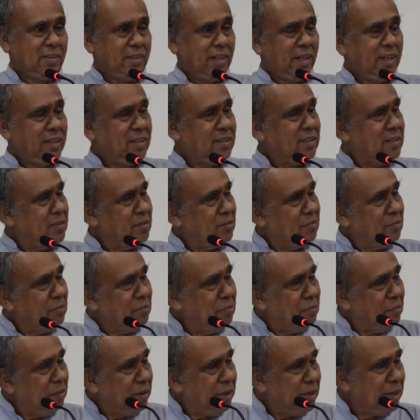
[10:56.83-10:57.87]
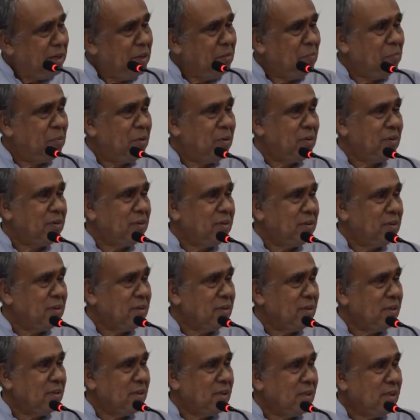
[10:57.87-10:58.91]
That's very important.
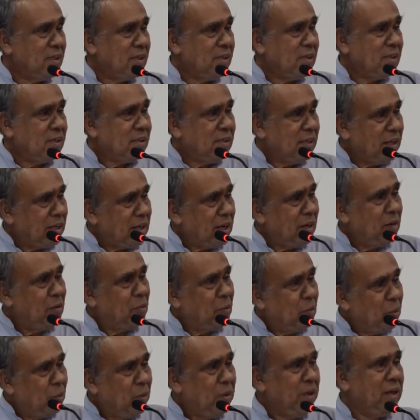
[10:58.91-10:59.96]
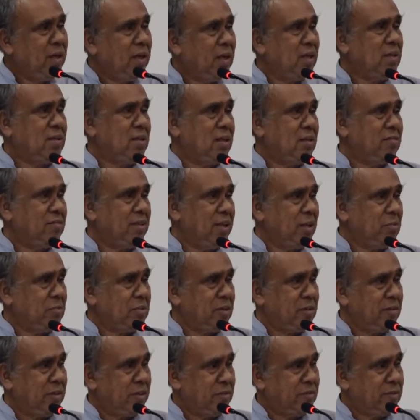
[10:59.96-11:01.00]
There are no inertial
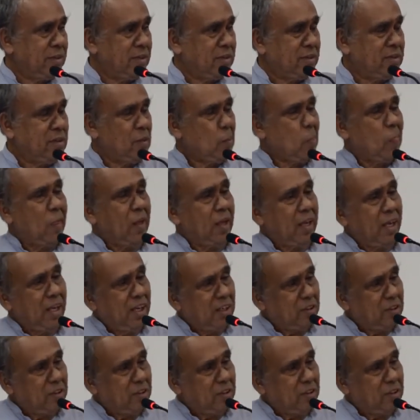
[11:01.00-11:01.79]
frames of reference.